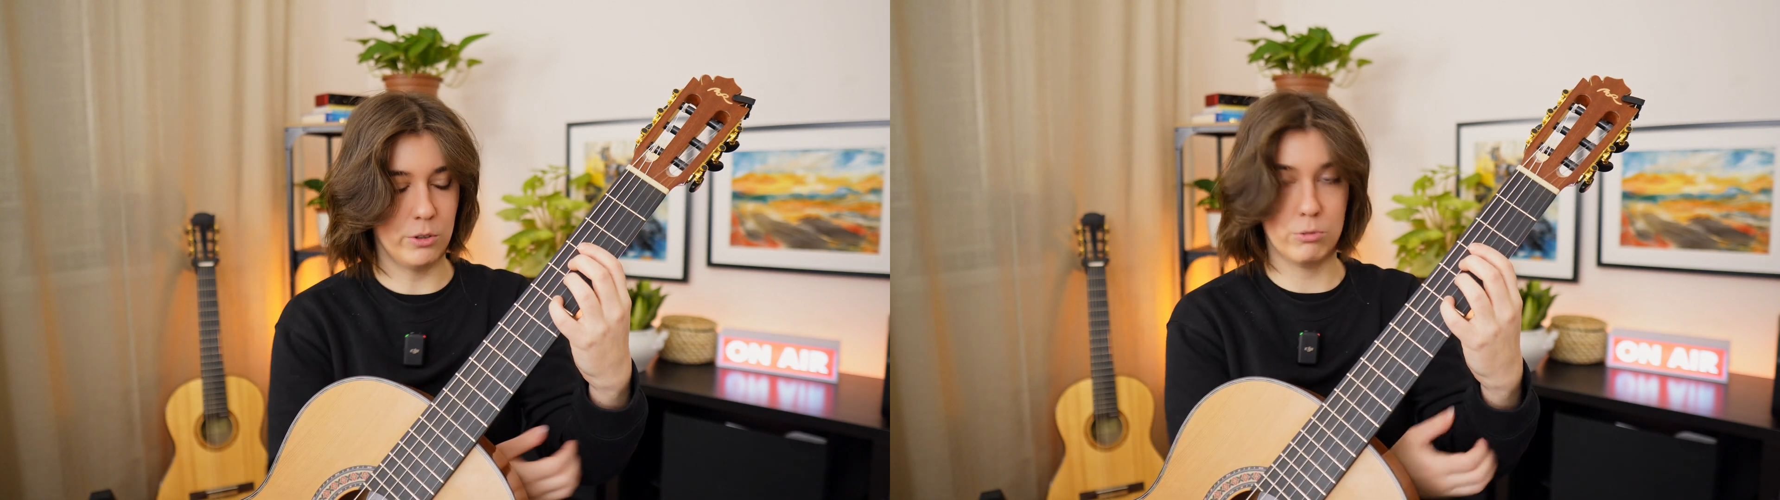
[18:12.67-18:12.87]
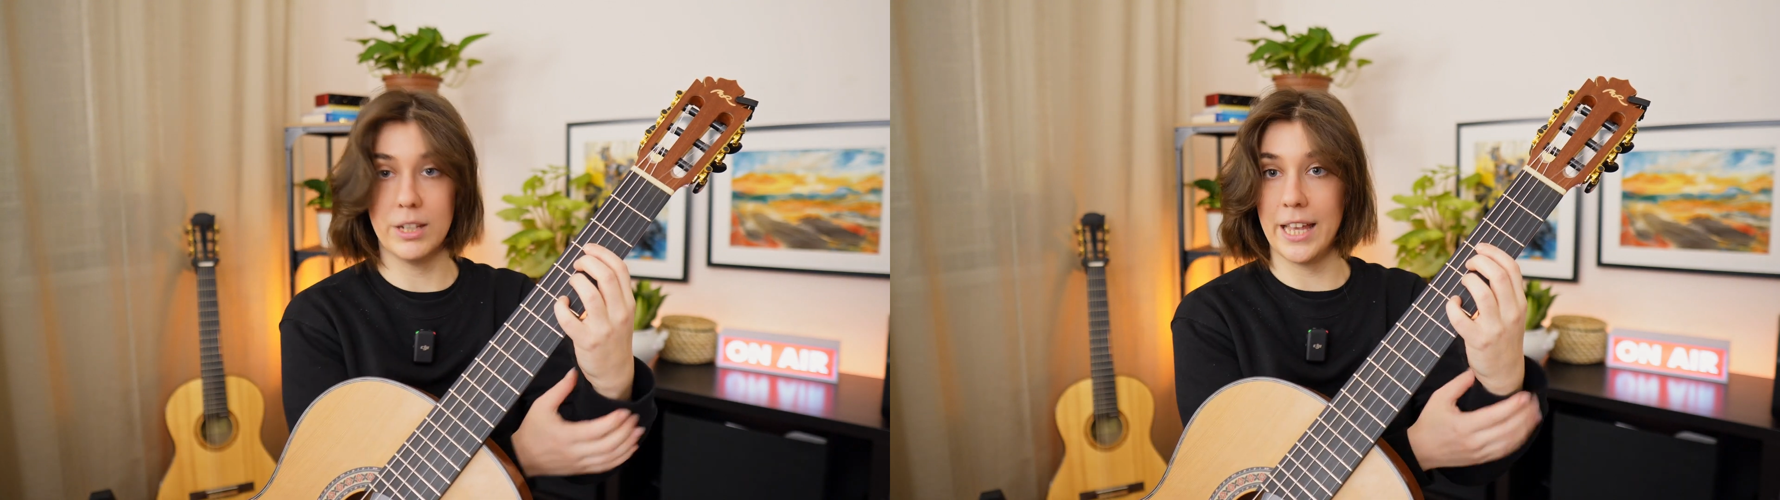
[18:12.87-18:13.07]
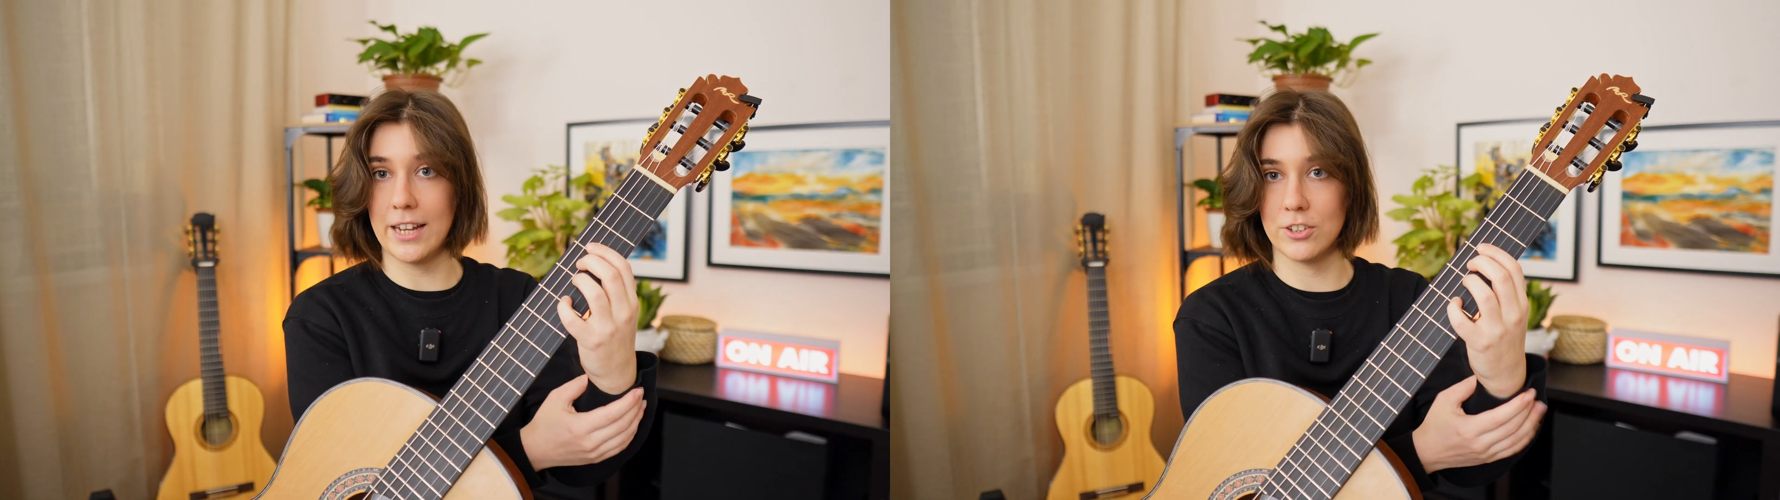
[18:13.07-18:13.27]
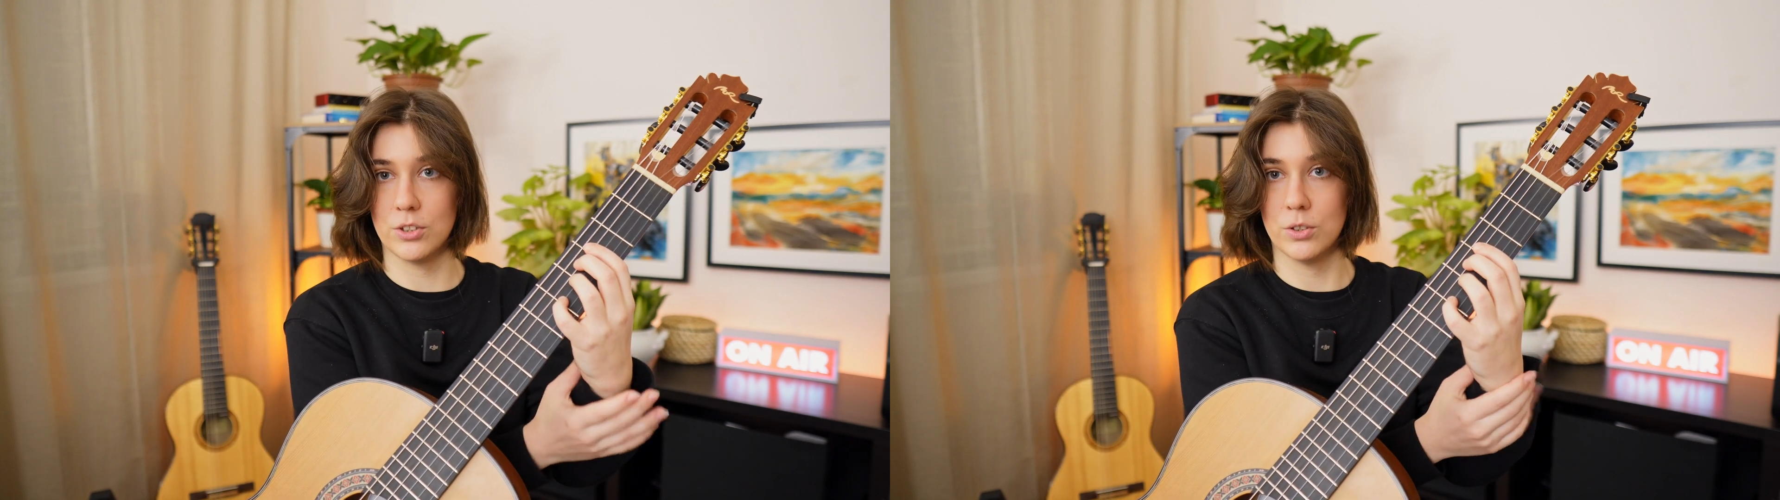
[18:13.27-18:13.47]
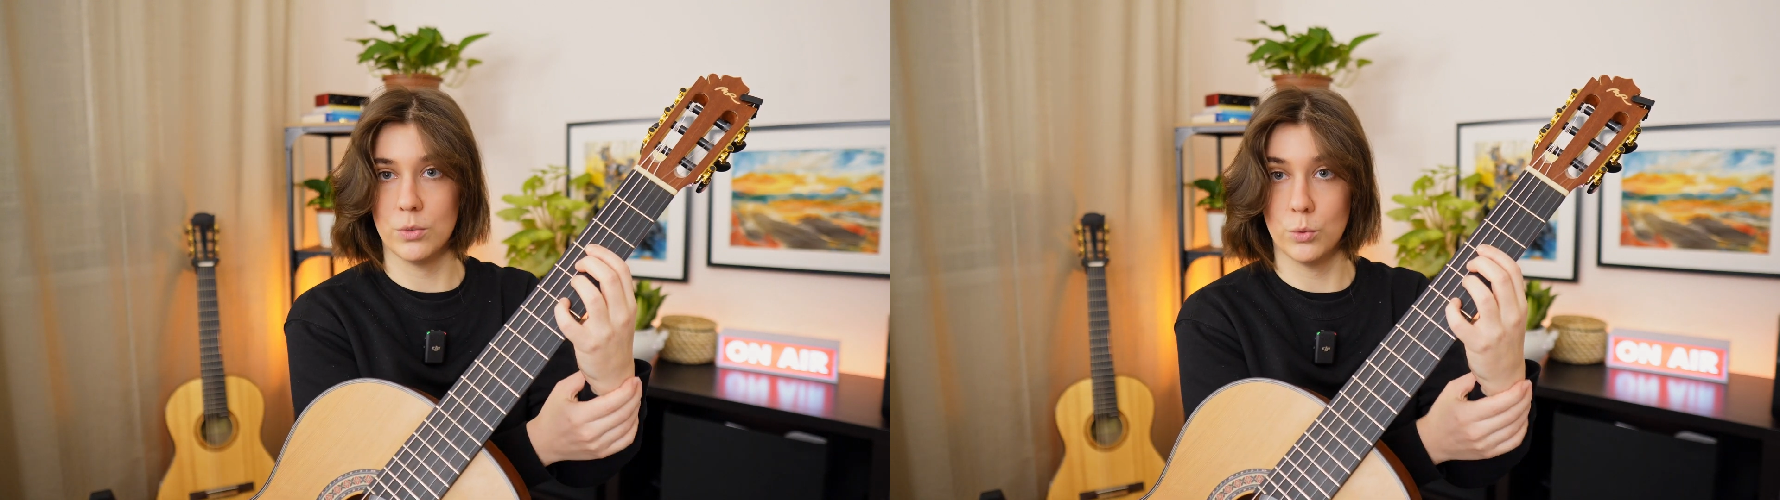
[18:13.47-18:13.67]

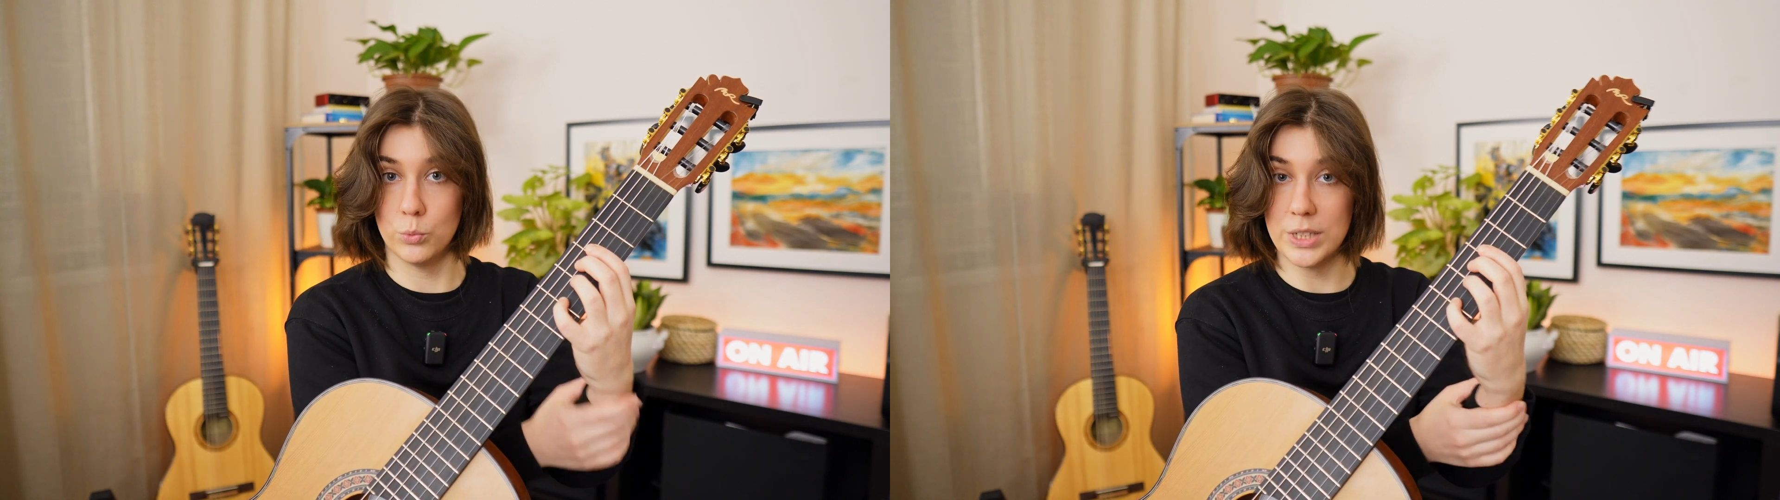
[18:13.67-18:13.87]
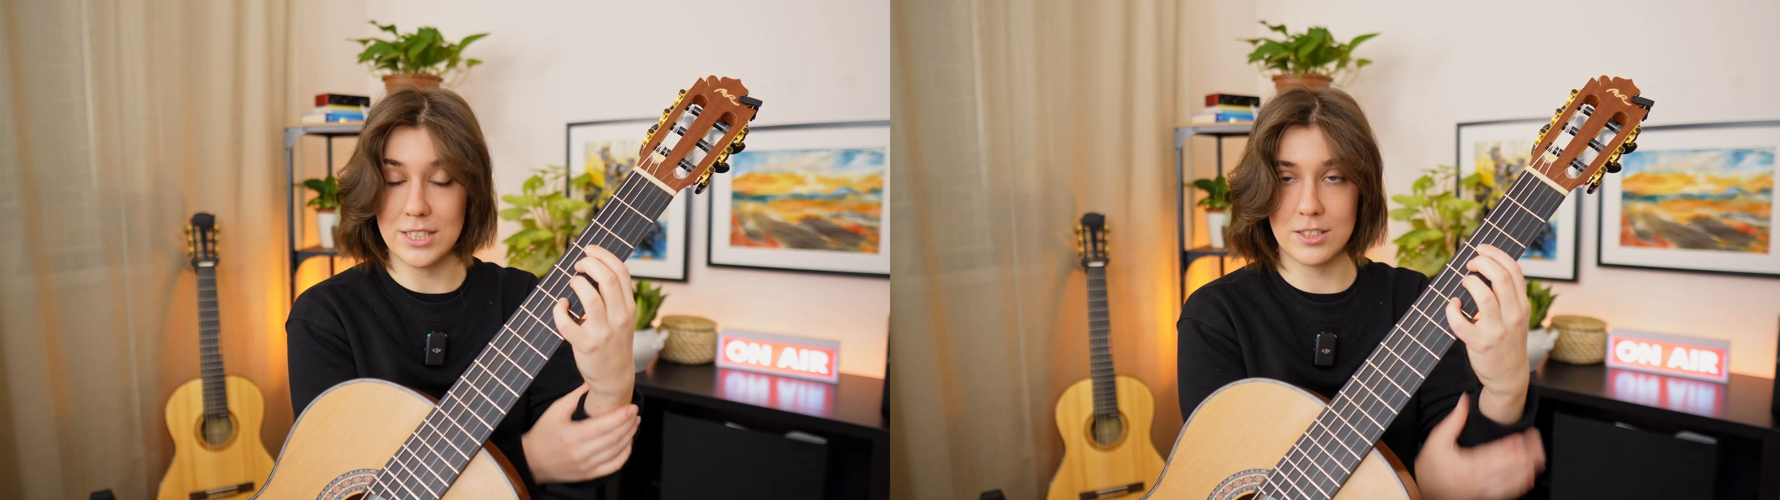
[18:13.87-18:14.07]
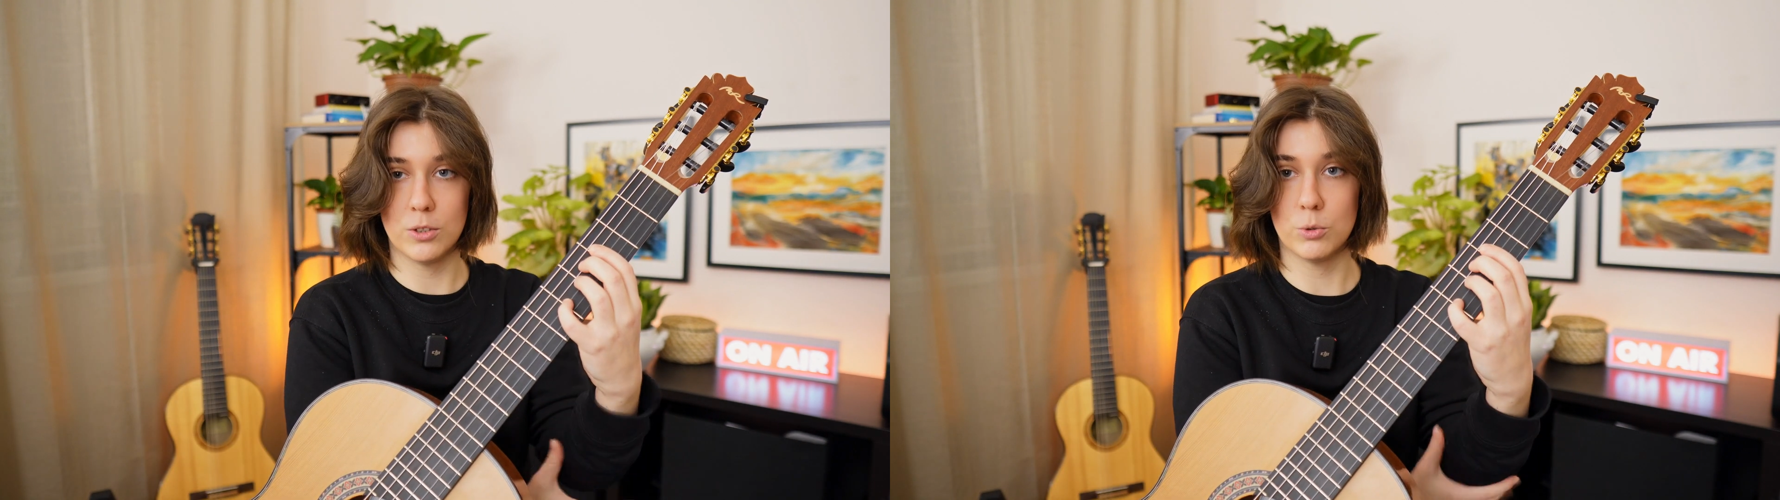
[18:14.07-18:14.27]
relaxed wrist,